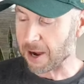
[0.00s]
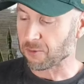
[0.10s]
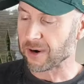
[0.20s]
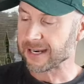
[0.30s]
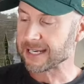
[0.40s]
a
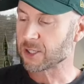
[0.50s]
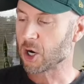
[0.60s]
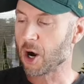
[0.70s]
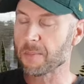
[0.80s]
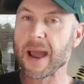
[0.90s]
running
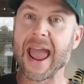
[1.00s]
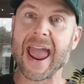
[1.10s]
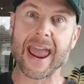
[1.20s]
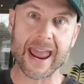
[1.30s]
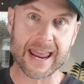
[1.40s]
top
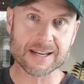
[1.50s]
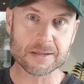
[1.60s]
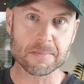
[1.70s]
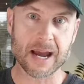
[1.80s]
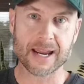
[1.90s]

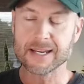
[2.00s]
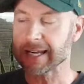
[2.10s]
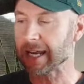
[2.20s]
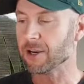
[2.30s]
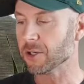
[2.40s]
handmade
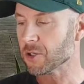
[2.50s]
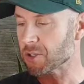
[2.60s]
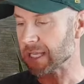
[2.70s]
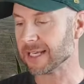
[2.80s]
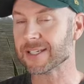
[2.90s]
here in New
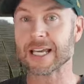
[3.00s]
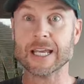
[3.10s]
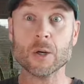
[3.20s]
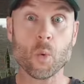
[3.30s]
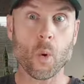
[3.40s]
Zealand
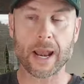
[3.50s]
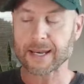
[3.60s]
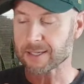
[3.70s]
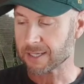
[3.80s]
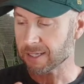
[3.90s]
in
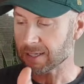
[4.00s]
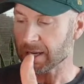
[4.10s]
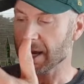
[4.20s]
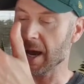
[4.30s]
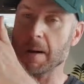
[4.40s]
Wellington
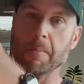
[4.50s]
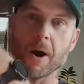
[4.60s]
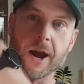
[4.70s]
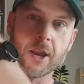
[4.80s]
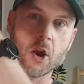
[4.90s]

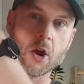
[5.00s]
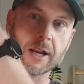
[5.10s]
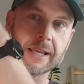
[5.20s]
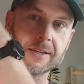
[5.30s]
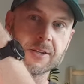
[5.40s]
by
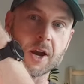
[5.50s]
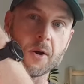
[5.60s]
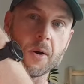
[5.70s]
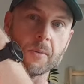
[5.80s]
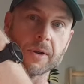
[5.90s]
Early.
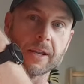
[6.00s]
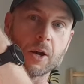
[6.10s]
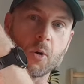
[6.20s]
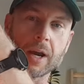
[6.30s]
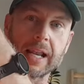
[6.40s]
So I'm gonna
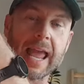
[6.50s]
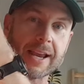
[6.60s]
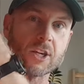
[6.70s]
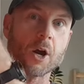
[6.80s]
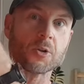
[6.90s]
quickly,
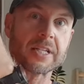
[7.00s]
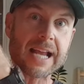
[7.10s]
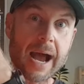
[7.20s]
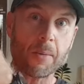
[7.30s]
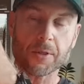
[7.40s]
actually I'll
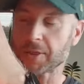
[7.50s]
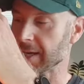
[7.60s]
start with